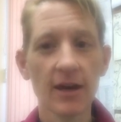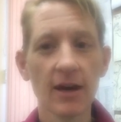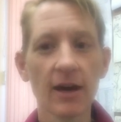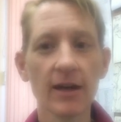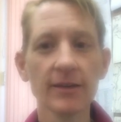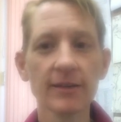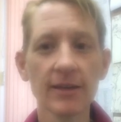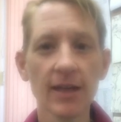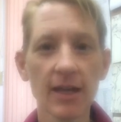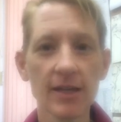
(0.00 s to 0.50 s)

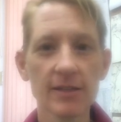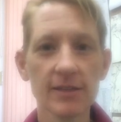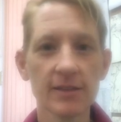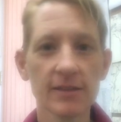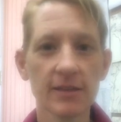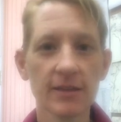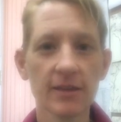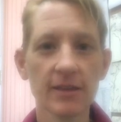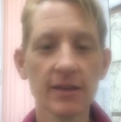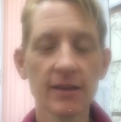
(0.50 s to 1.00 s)
unless
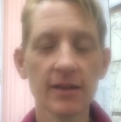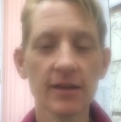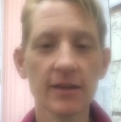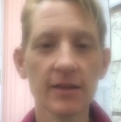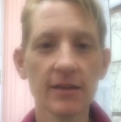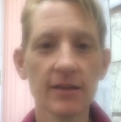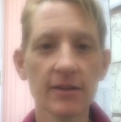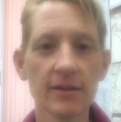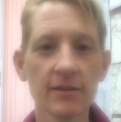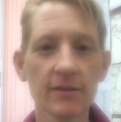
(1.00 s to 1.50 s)

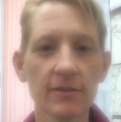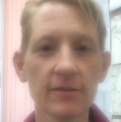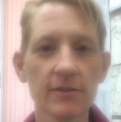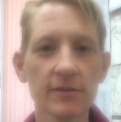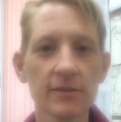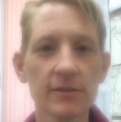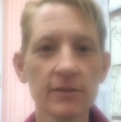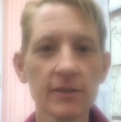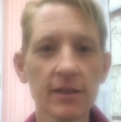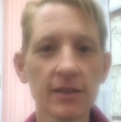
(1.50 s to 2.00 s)
the
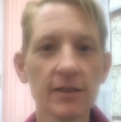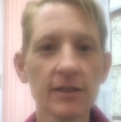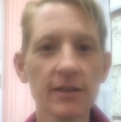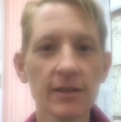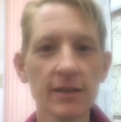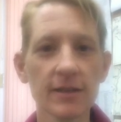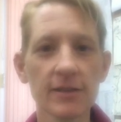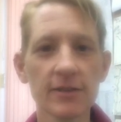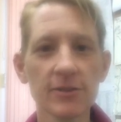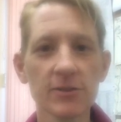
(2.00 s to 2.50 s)
dig
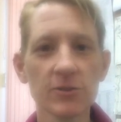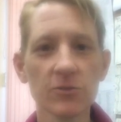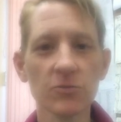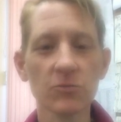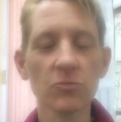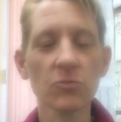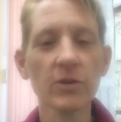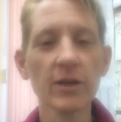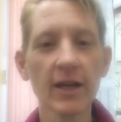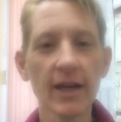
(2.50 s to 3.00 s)
is
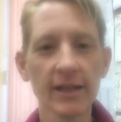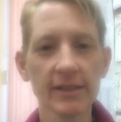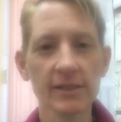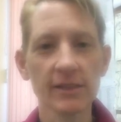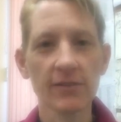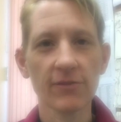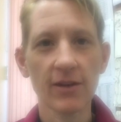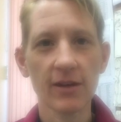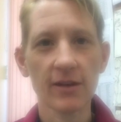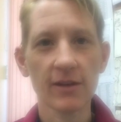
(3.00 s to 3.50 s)

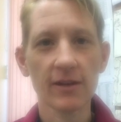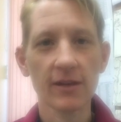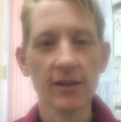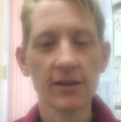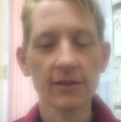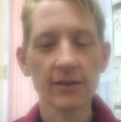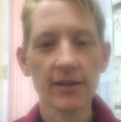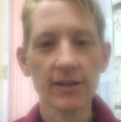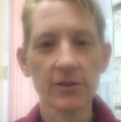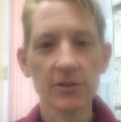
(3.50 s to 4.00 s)
re-excavated at
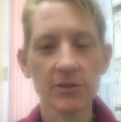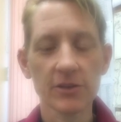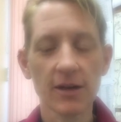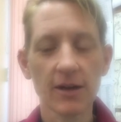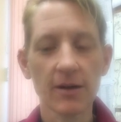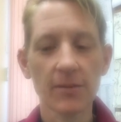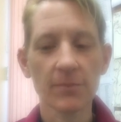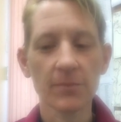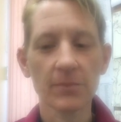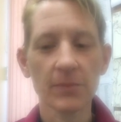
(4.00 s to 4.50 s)
a later
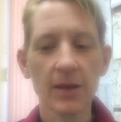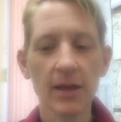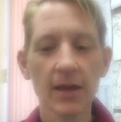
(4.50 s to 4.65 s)
time.